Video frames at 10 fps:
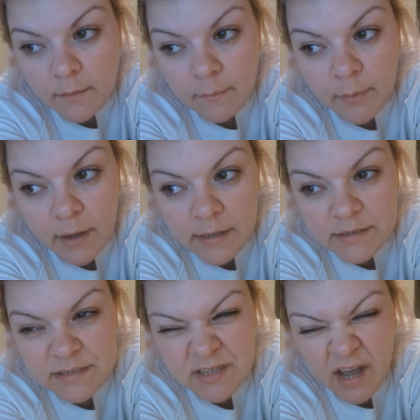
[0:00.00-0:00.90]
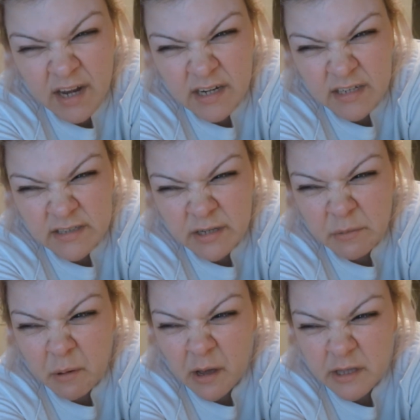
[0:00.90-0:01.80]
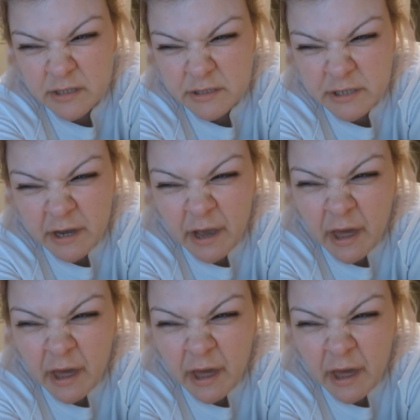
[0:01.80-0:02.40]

But I decided to watch